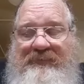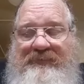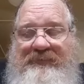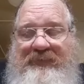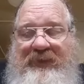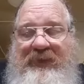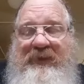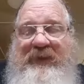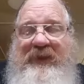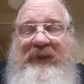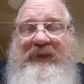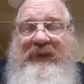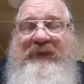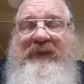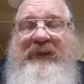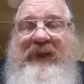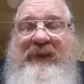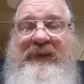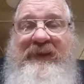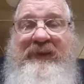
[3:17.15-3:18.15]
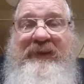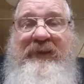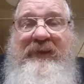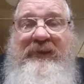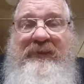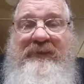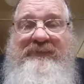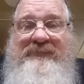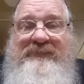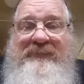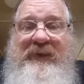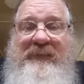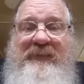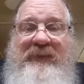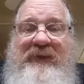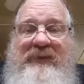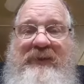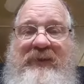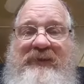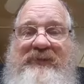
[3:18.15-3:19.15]
You know, he didn't let you know.
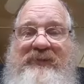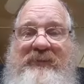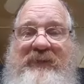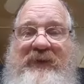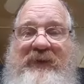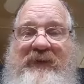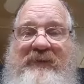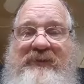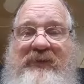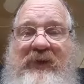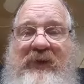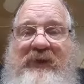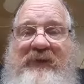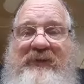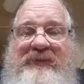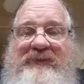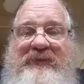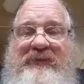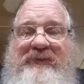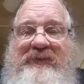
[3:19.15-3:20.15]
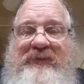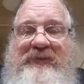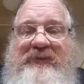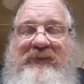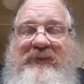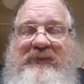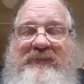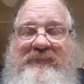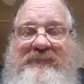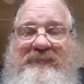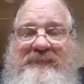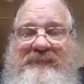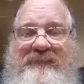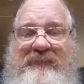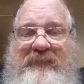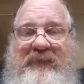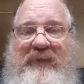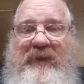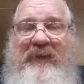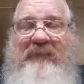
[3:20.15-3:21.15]
Maybe he wasn't being as honest as he could
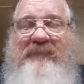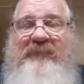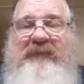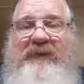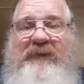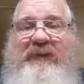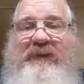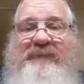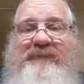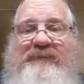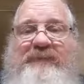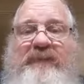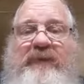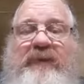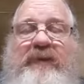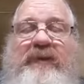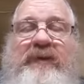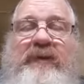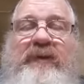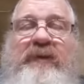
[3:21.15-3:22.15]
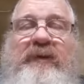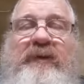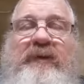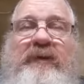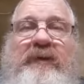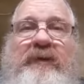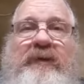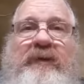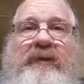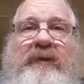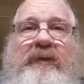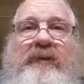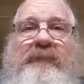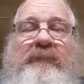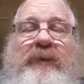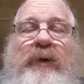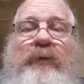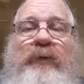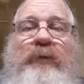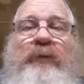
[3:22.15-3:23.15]
have been.
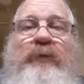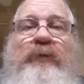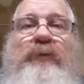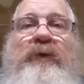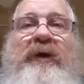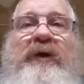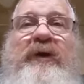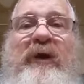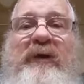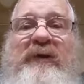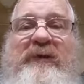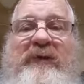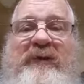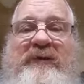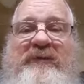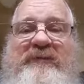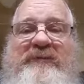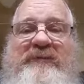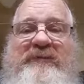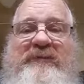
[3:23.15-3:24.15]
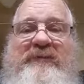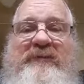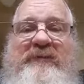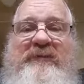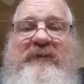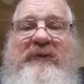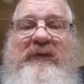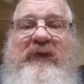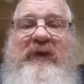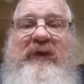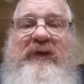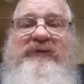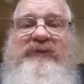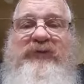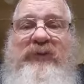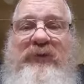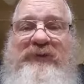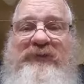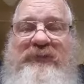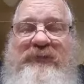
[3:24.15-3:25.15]
But regardless, uh, a
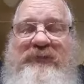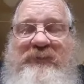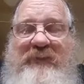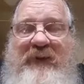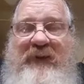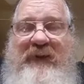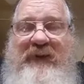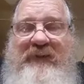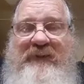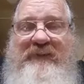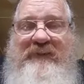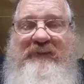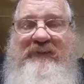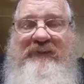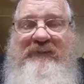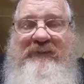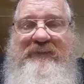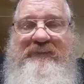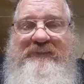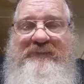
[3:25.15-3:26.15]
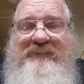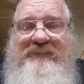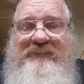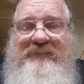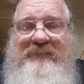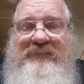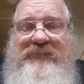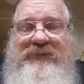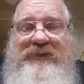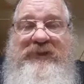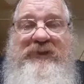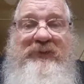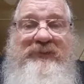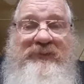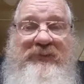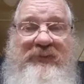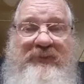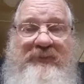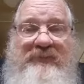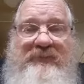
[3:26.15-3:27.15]
choice was made.
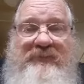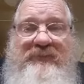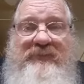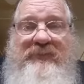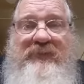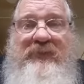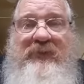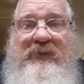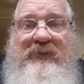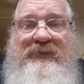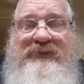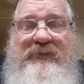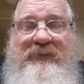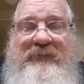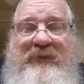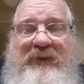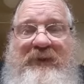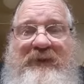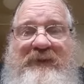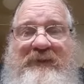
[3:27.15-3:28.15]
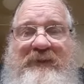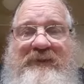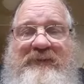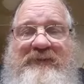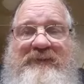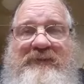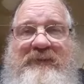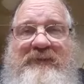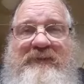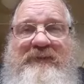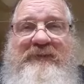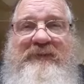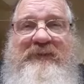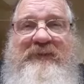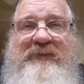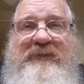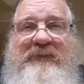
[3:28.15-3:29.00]
Children were also made. And so